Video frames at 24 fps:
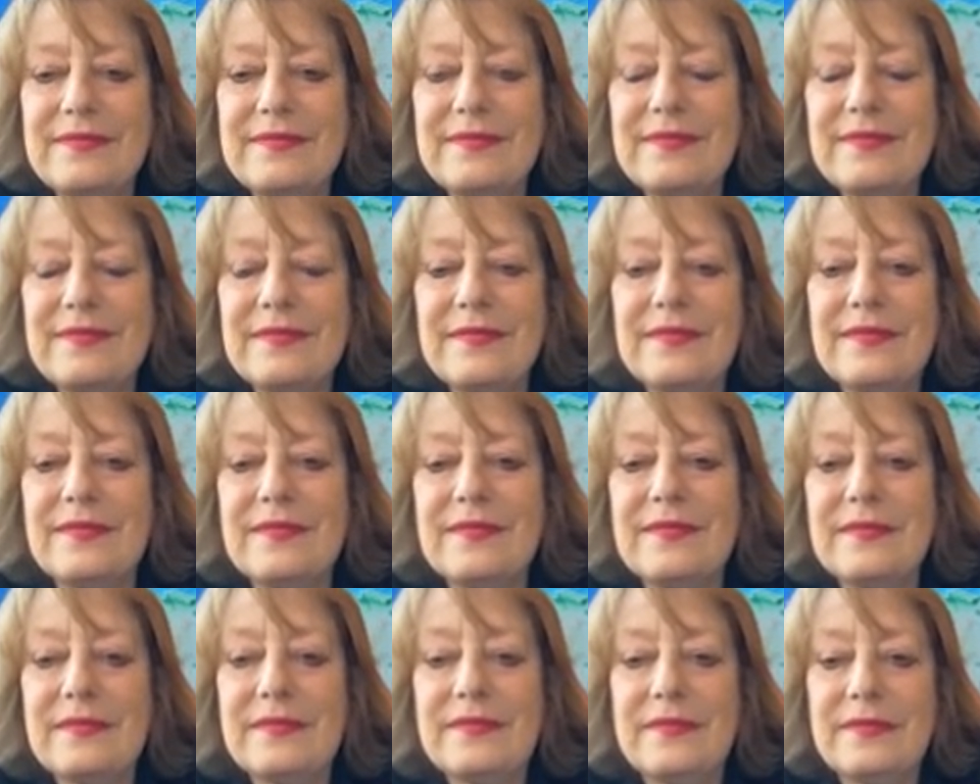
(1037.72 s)

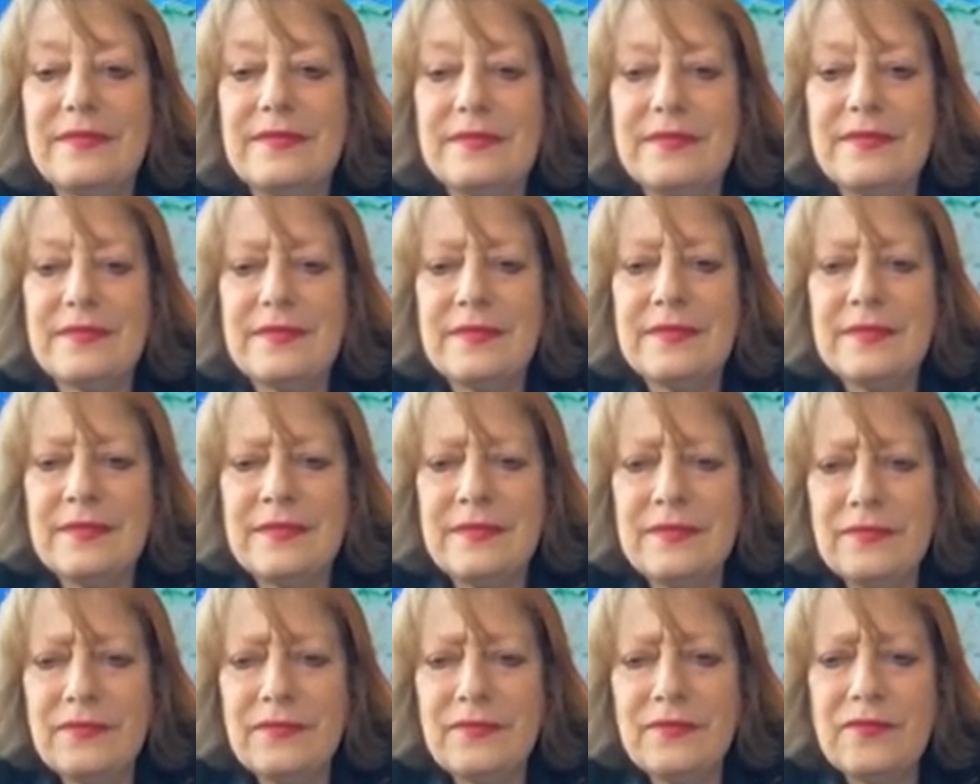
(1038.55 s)

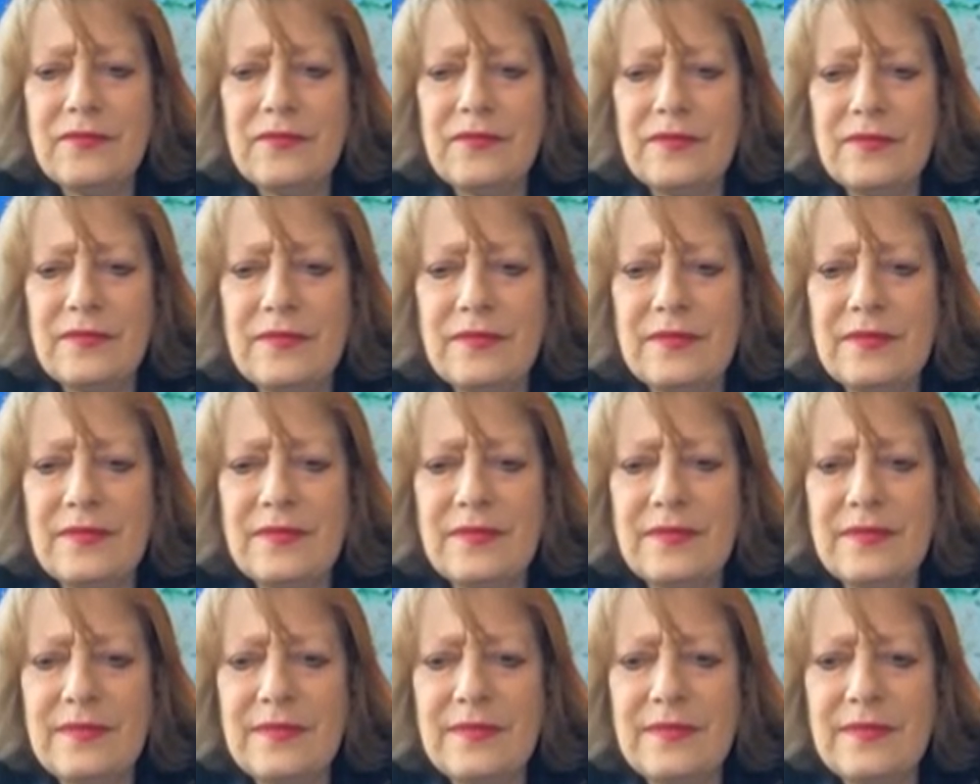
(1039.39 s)

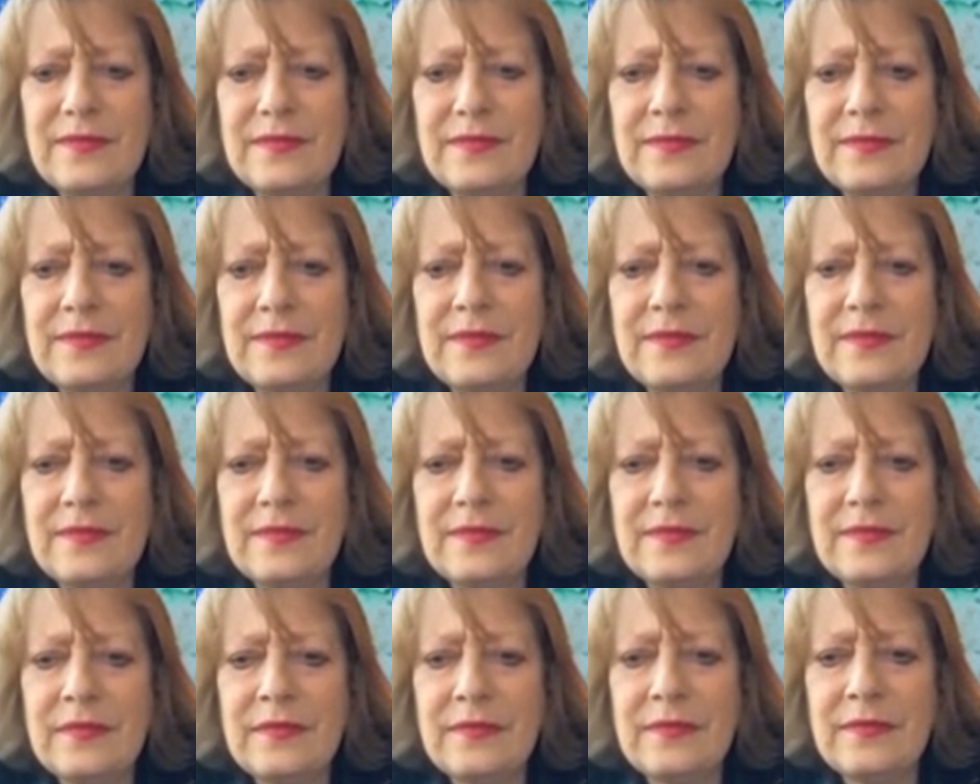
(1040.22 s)

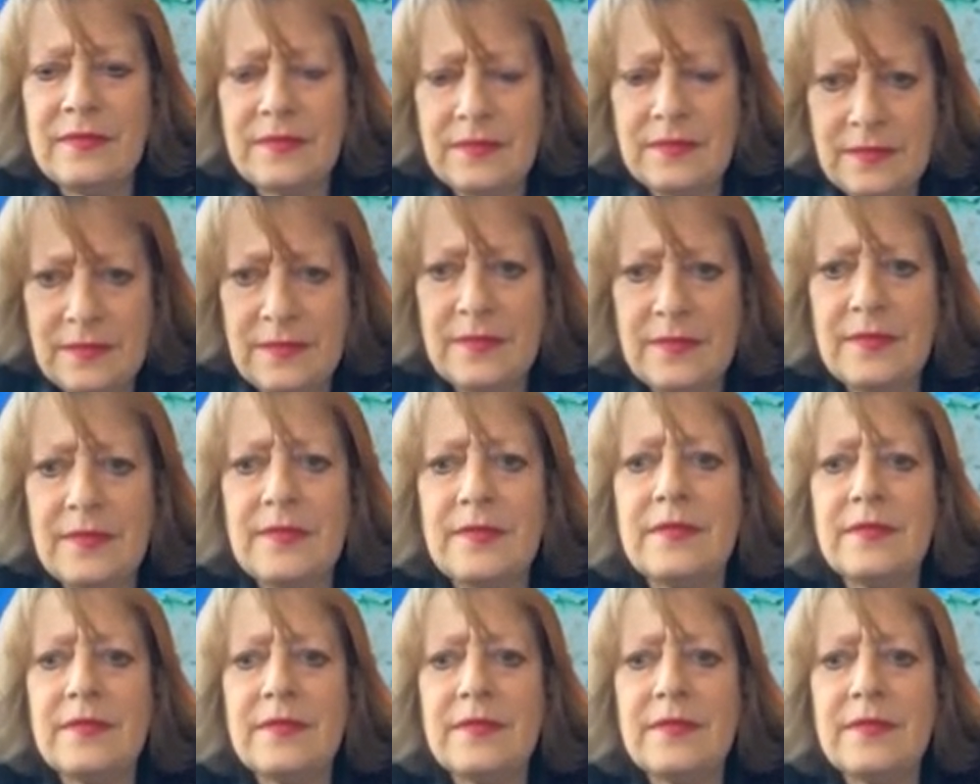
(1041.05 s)
No words are spoken by the person on screen.